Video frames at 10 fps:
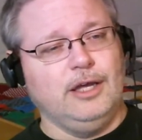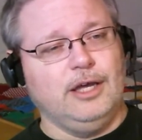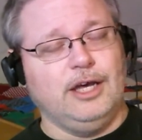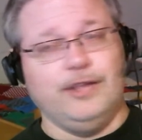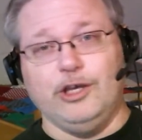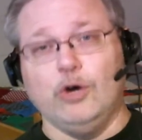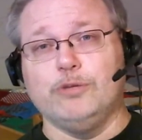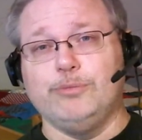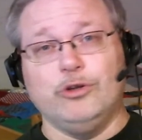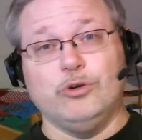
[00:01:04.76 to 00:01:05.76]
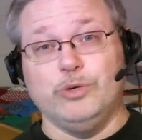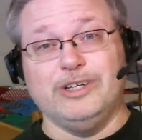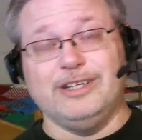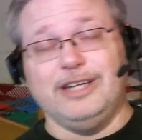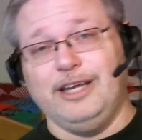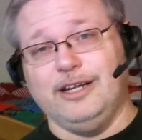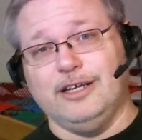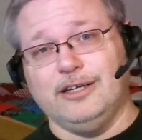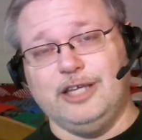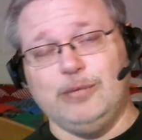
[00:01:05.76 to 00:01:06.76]
the old computer wouldn't need
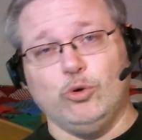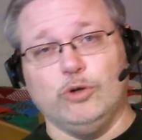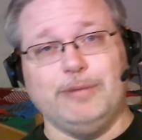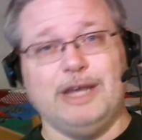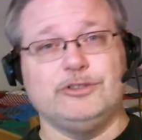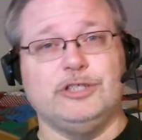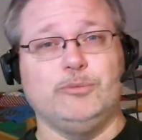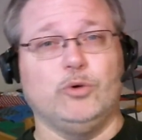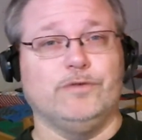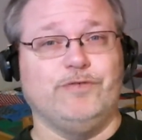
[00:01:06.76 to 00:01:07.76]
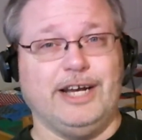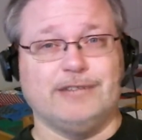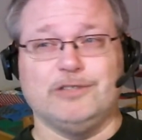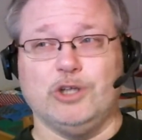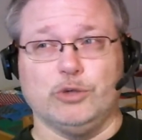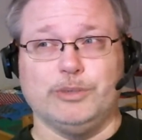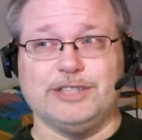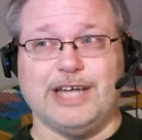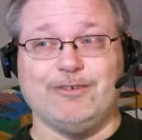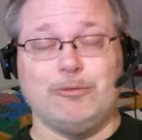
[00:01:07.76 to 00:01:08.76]
a keyboard and mouse anymore. In fact, the only
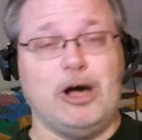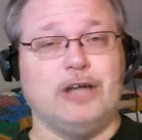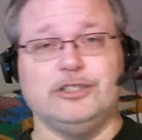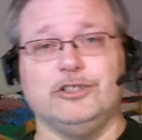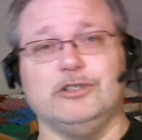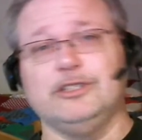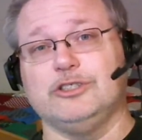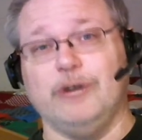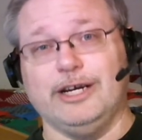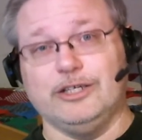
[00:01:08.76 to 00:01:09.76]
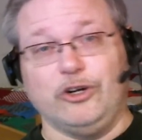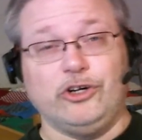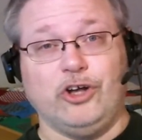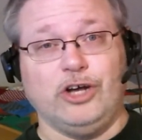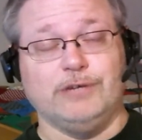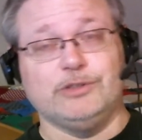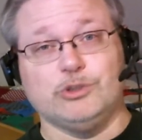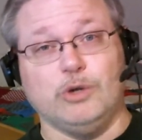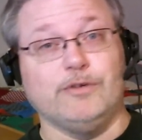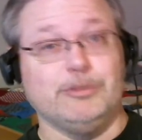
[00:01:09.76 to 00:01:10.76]
reason I have a monitor is so I can turn it on every
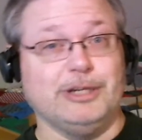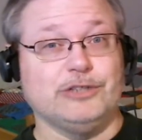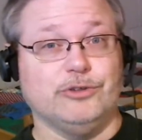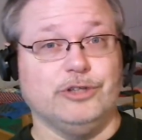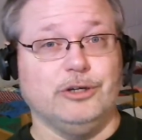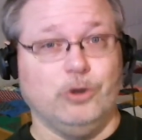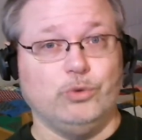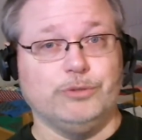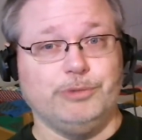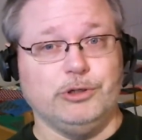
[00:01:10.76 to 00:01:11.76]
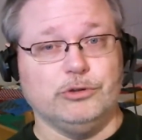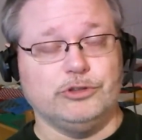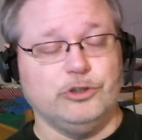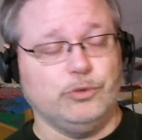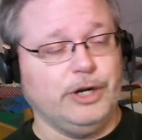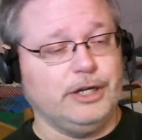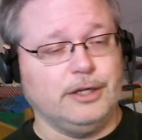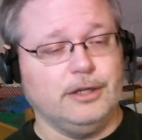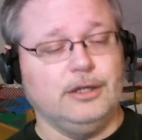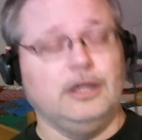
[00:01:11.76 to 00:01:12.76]
so often and make sure the old computer is still running.
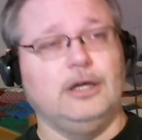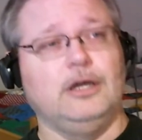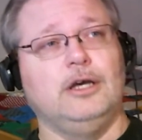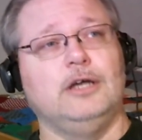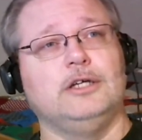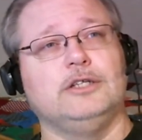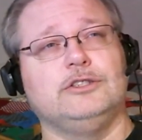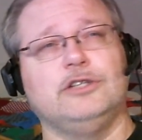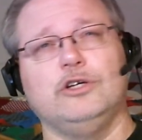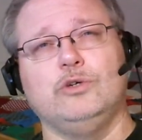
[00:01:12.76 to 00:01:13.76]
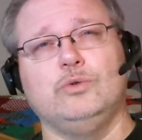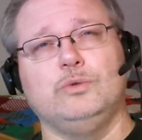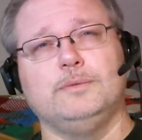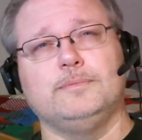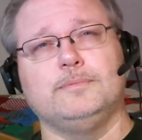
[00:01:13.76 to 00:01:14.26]
So